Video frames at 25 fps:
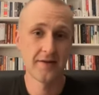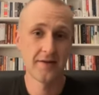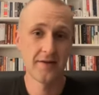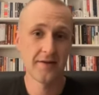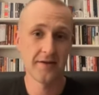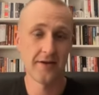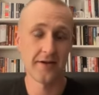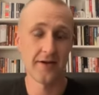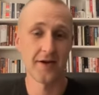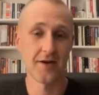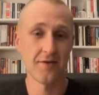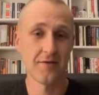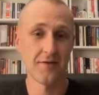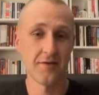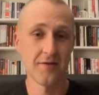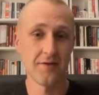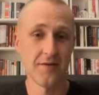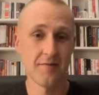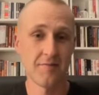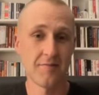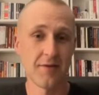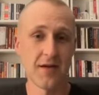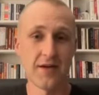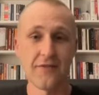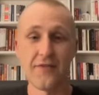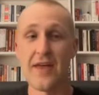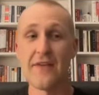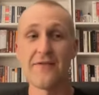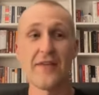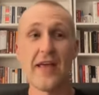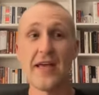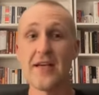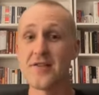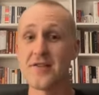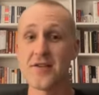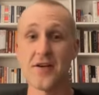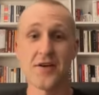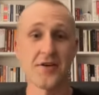you know, but if
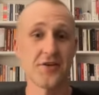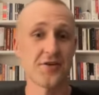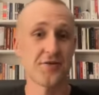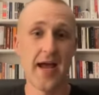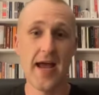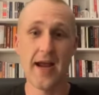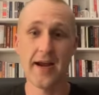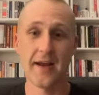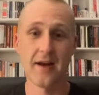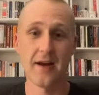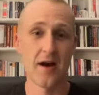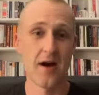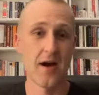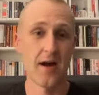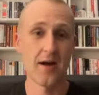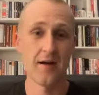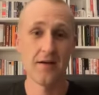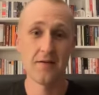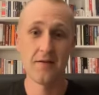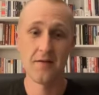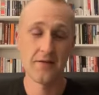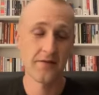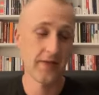they start dragging on,